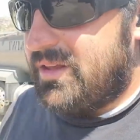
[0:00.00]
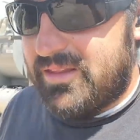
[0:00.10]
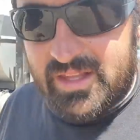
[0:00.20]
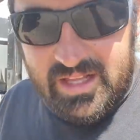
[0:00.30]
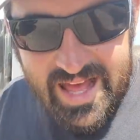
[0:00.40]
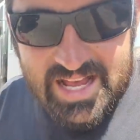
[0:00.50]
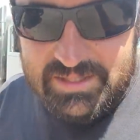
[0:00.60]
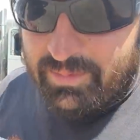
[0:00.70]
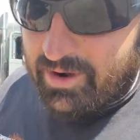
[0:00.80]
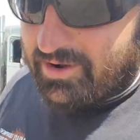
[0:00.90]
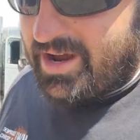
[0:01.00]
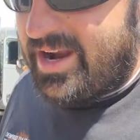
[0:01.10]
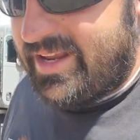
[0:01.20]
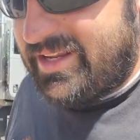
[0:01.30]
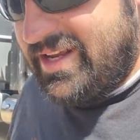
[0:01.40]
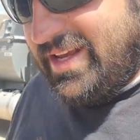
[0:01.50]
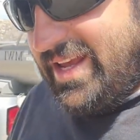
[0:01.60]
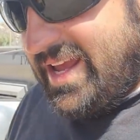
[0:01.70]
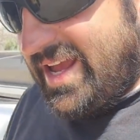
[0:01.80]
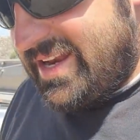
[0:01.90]
the glass broke on it,
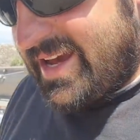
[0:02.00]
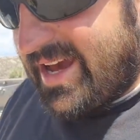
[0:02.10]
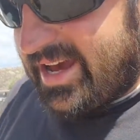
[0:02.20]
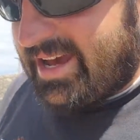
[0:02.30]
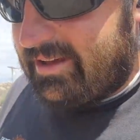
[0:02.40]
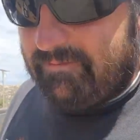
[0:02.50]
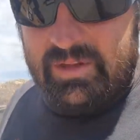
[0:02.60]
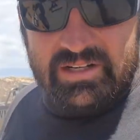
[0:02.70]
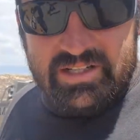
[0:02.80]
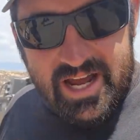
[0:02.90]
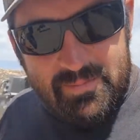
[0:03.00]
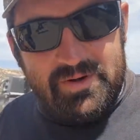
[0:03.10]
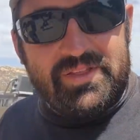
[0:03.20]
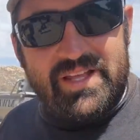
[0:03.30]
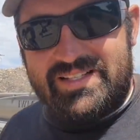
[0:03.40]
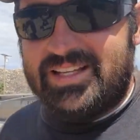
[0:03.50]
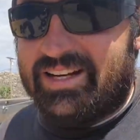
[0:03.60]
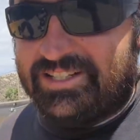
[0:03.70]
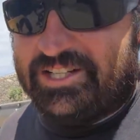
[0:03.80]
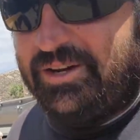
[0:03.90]
and uh, there's a couple things that
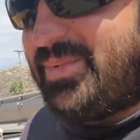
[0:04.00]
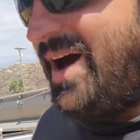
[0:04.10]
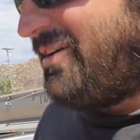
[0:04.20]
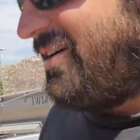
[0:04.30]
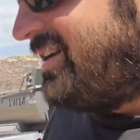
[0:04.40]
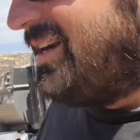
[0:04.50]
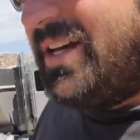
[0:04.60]
I'll cheap out on,